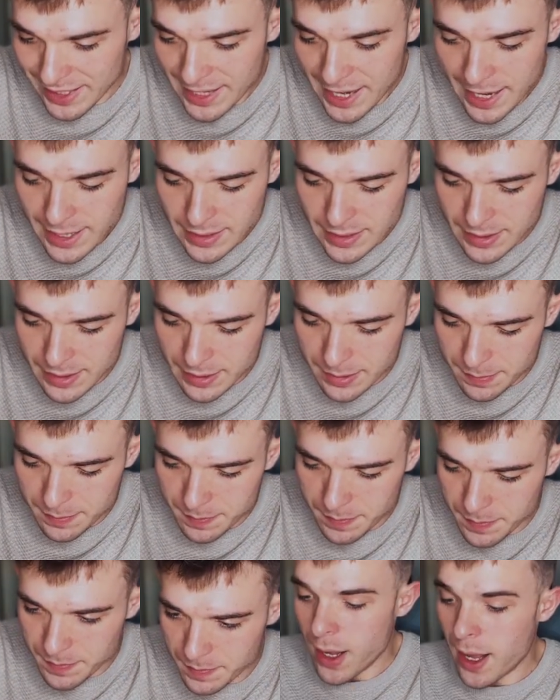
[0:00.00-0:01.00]
next.
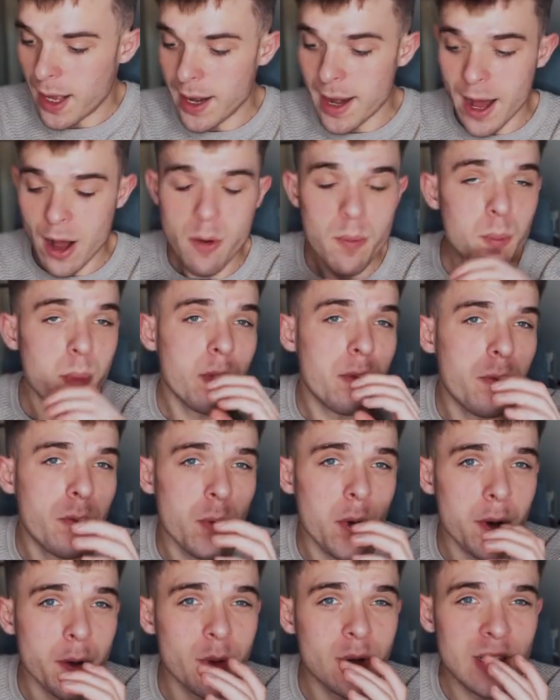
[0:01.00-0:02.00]
And now
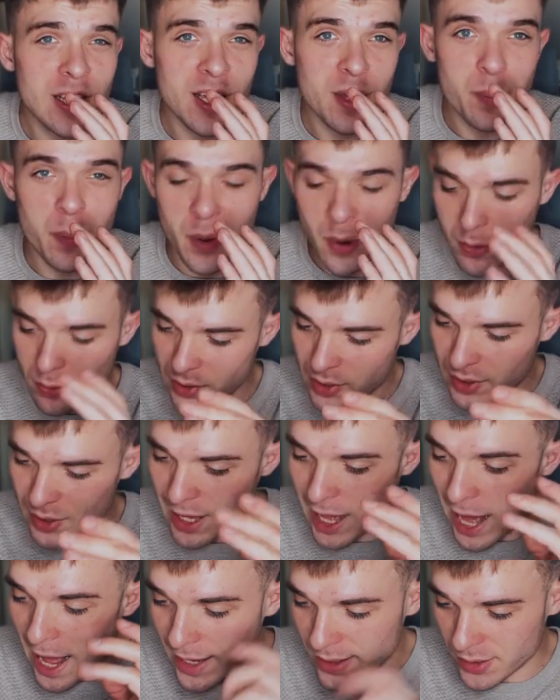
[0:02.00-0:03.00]
before you click
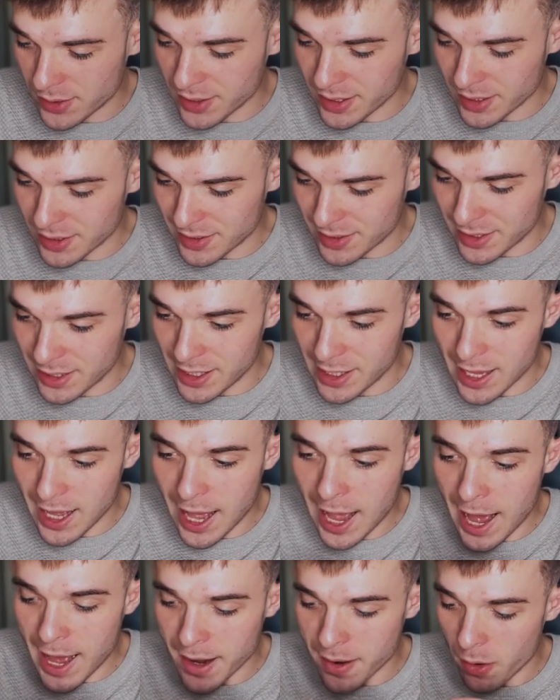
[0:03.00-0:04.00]
post, as you can
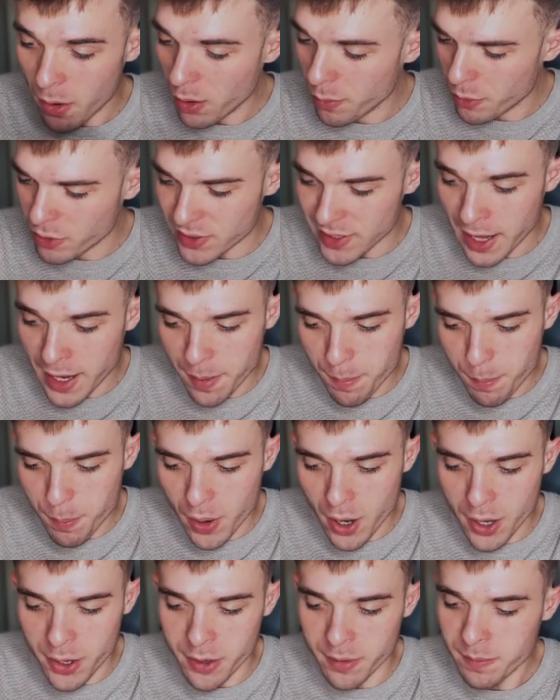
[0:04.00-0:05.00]
see at almost at the
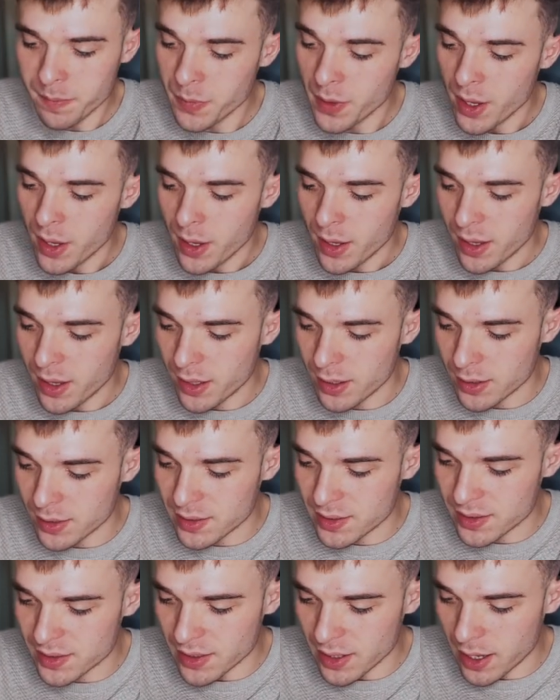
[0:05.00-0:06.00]
bottom,
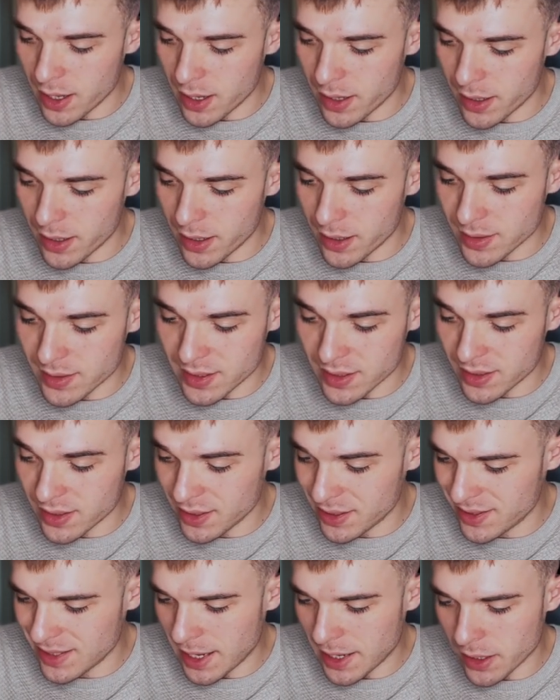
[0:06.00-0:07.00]
it's It's
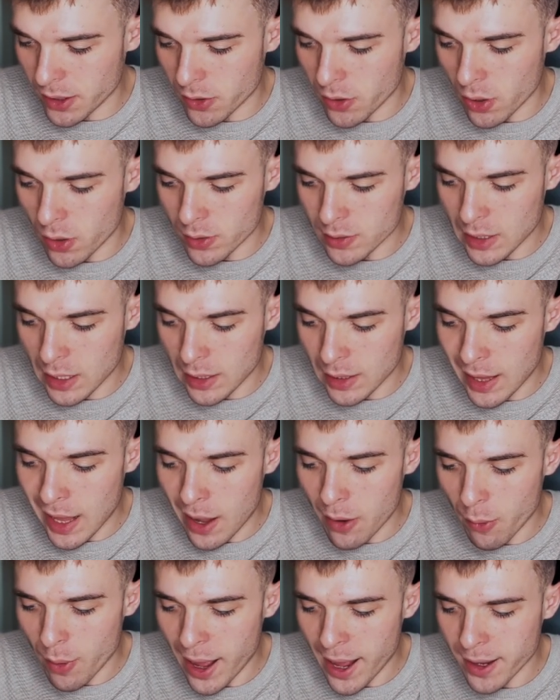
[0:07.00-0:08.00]
the setting called
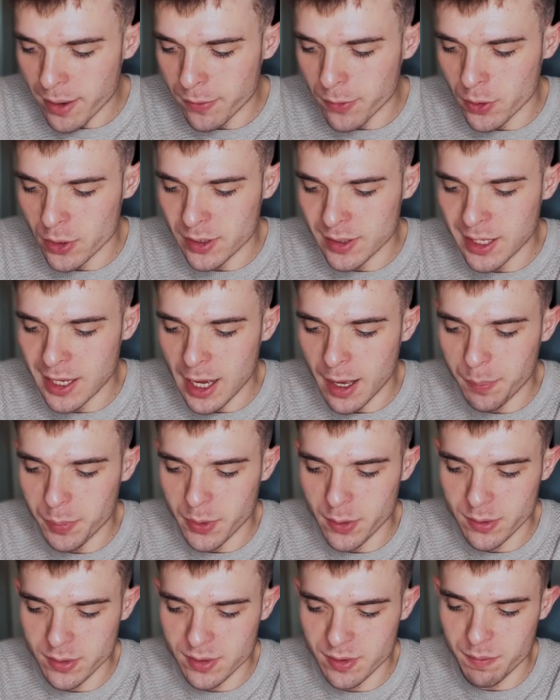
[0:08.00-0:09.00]
allow high quality
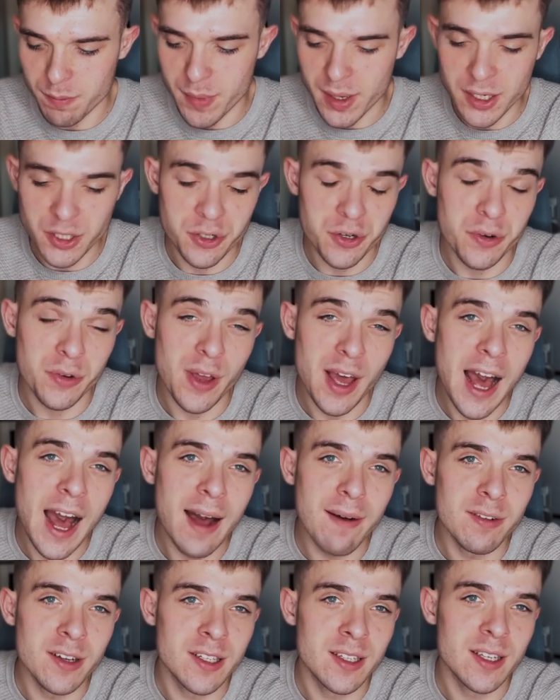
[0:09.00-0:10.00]
uploads. Make sure you
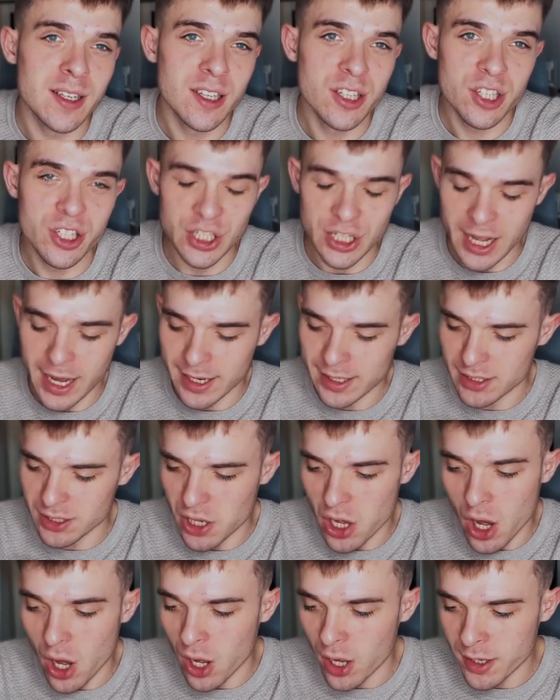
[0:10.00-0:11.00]
have it checked
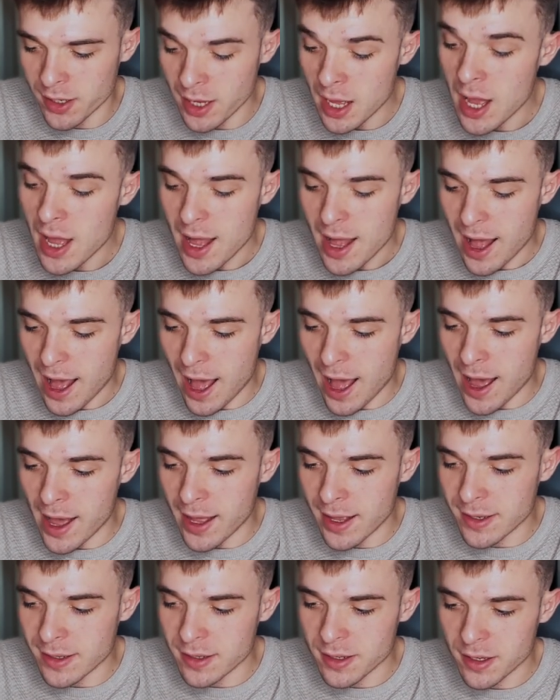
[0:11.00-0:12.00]
on
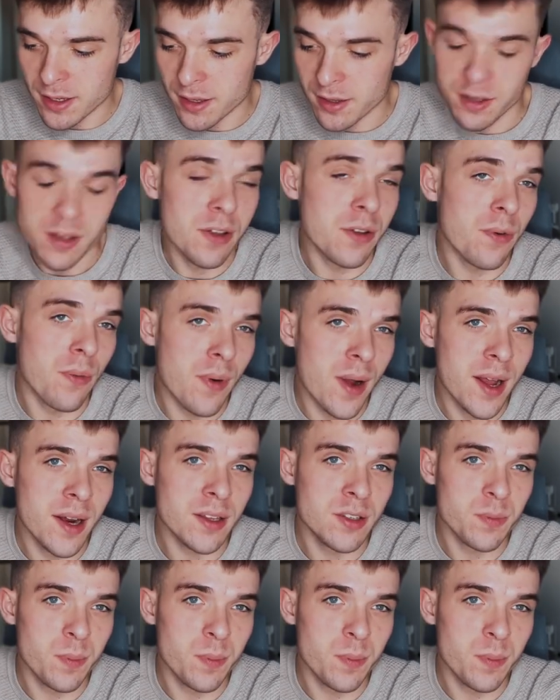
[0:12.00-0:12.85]
and you're ready to